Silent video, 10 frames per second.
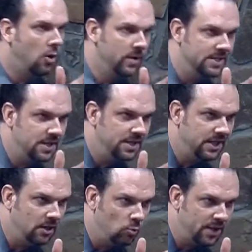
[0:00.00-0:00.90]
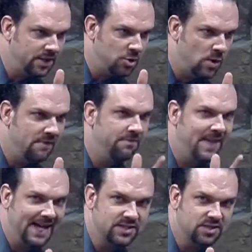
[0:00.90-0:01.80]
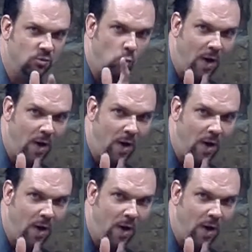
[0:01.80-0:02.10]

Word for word: always deal with you if that's the